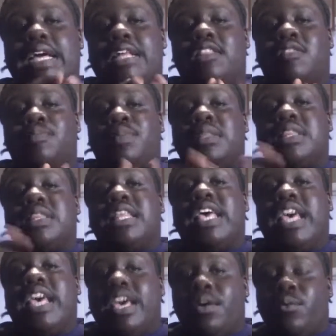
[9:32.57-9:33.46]

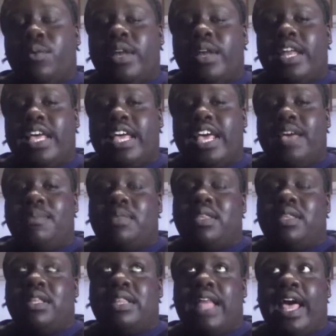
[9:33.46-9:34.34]
split when it came
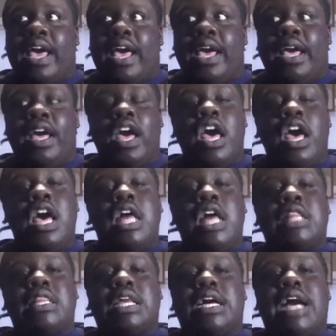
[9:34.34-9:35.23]
to like
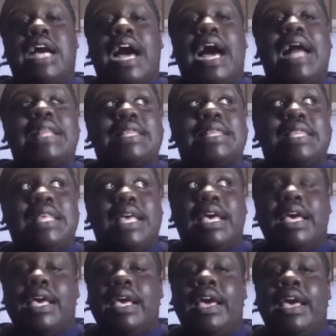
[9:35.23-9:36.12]
the
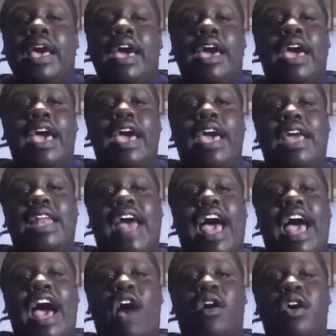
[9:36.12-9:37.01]
content and
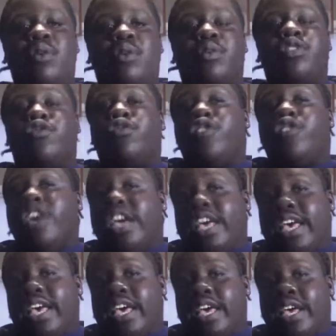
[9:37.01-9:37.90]
how it was
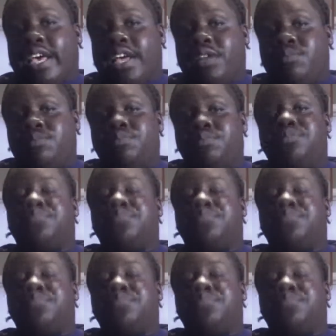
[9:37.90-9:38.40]
written